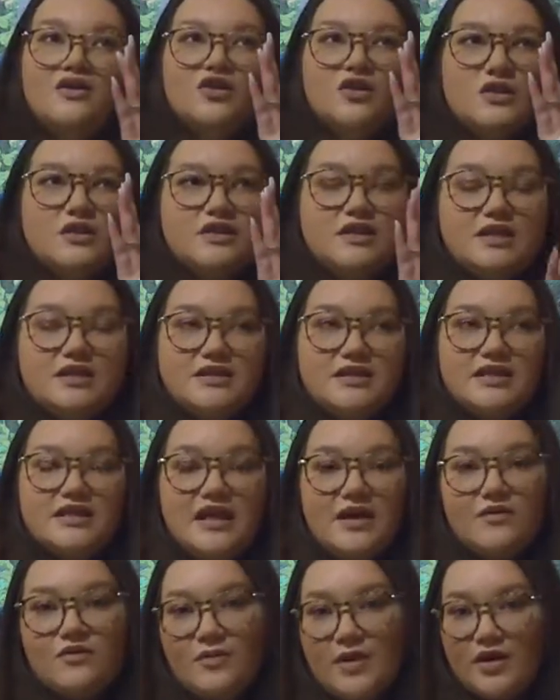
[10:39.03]
just sit
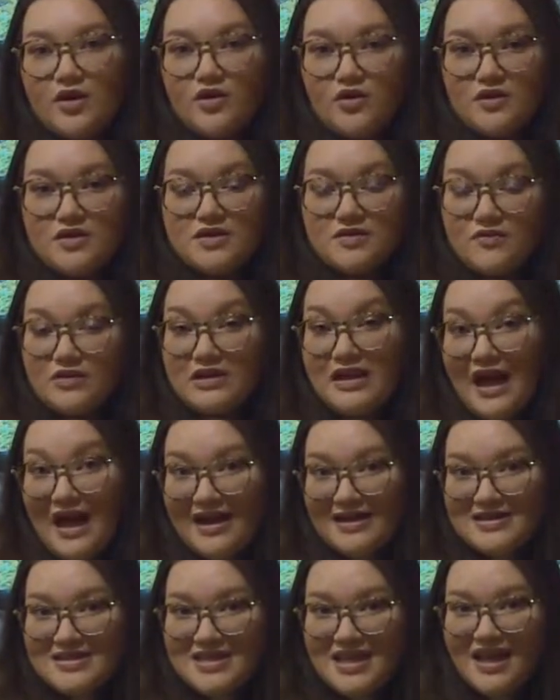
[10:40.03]
down with my girls and
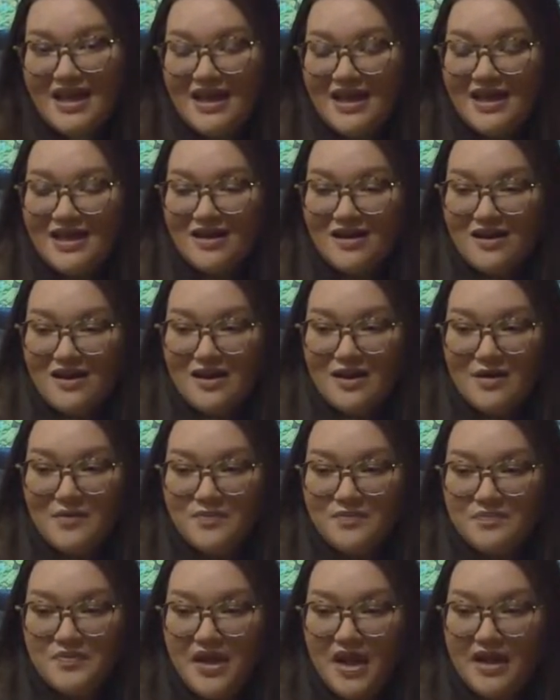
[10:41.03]
relax
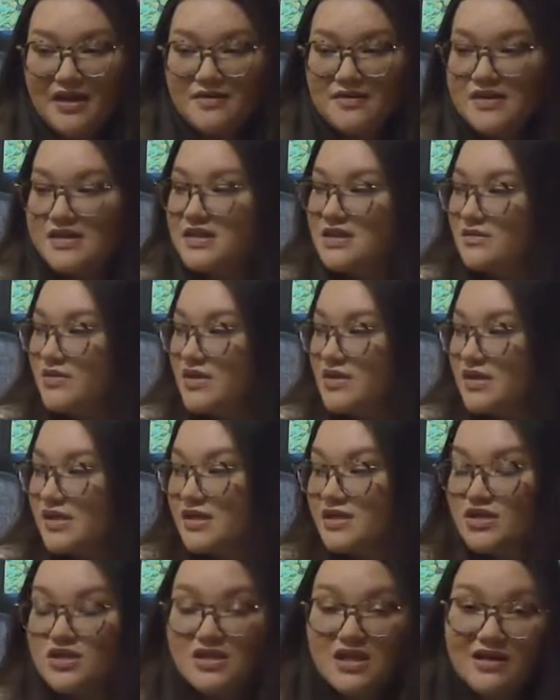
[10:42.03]
and listen to music
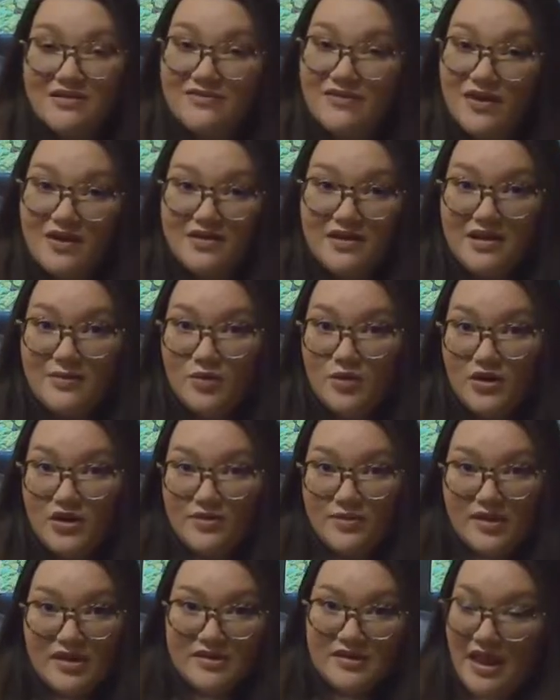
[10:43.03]
and just have fun that
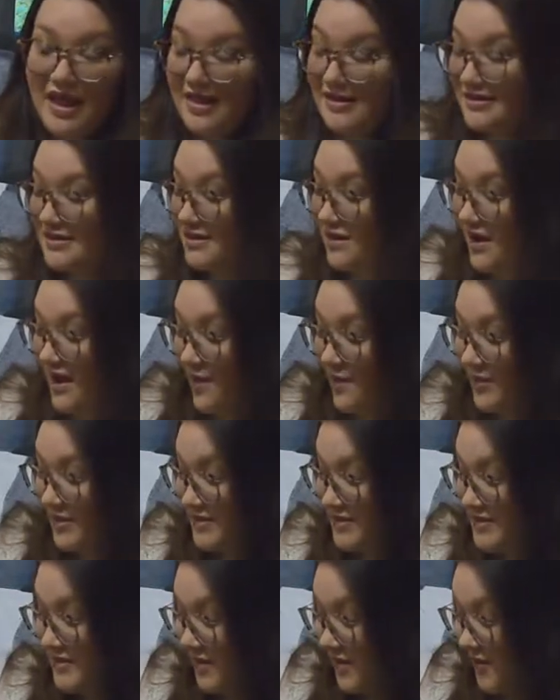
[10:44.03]
morning, but that did not
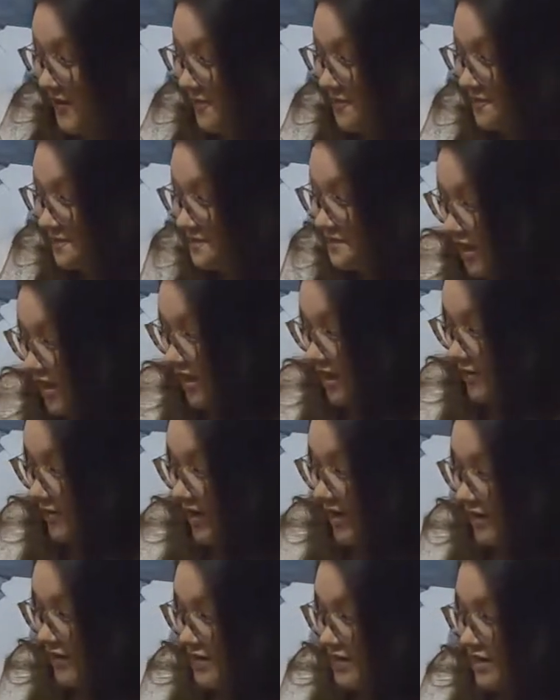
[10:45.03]
happen. So
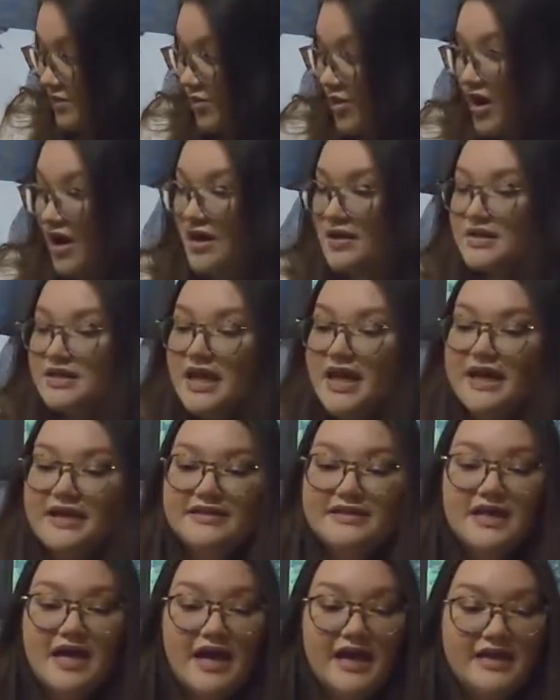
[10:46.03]
I also brought a
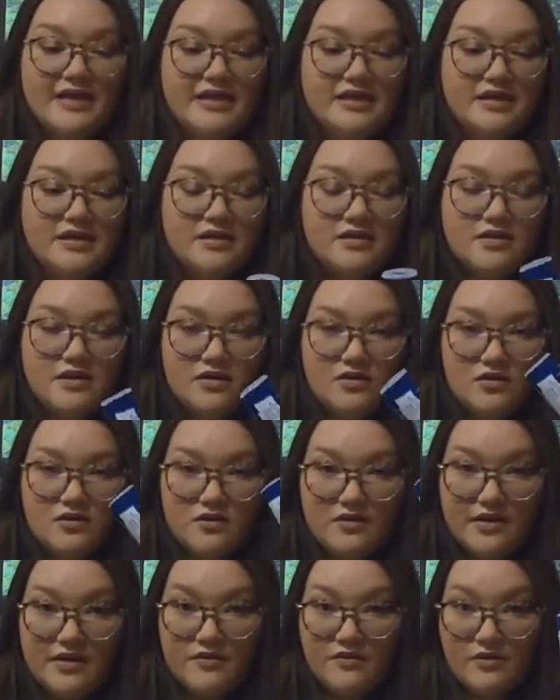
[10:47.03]
tiny little
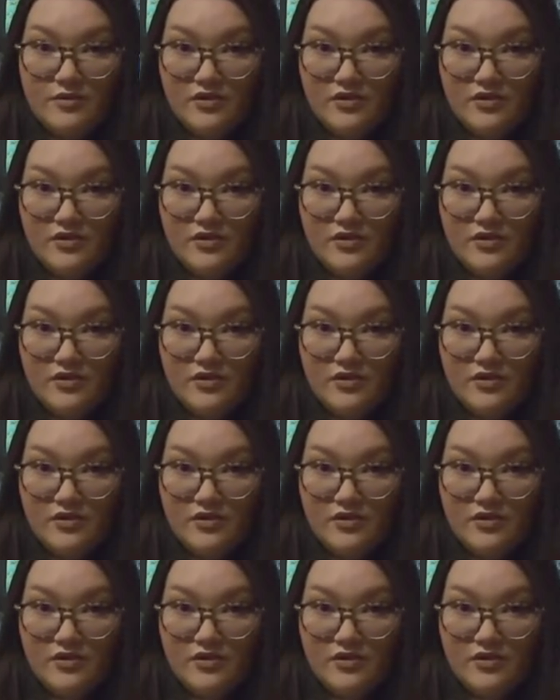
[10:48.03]
lint